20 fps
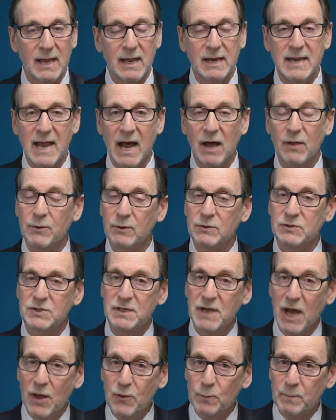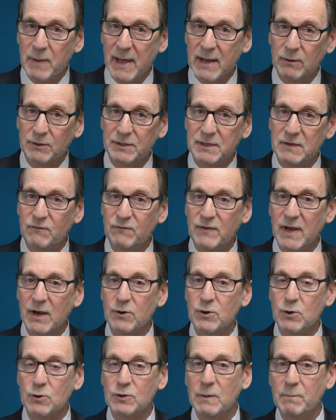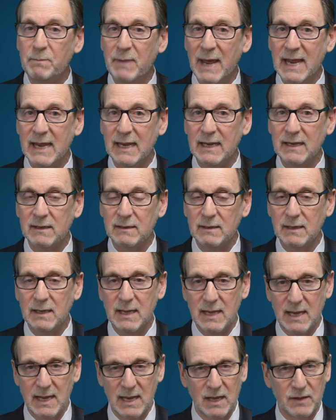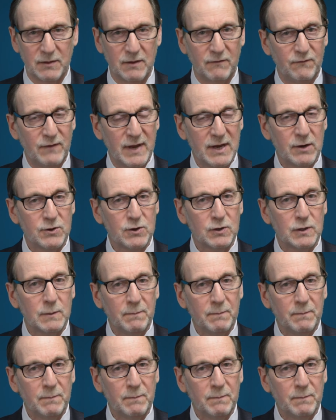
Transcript: Now, there's another penalty, failure to pay. The failure to